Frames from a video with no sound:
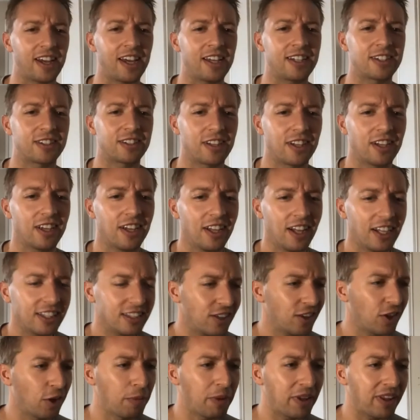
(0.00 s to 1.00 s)
it's a
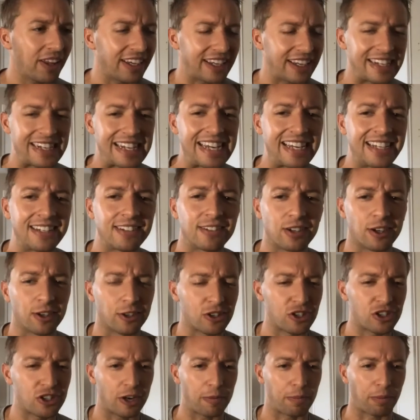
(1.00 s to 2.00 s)
little bit like an
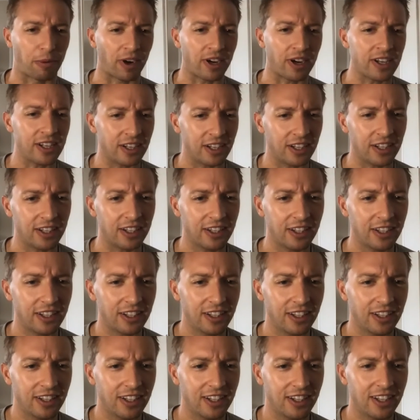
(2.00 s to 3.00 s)
internship, right?
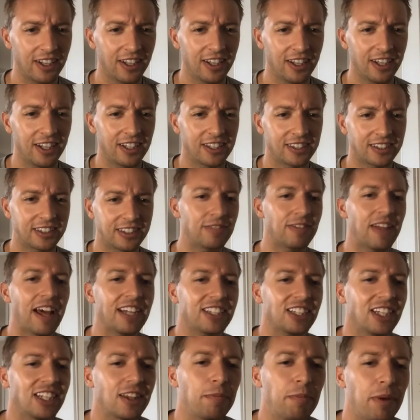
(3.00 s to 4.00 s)
Steve Nash
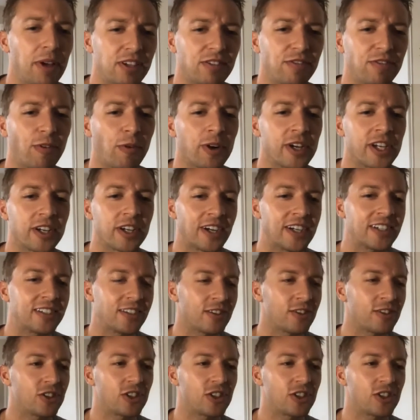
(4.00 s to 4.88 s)
had the best 4-year internship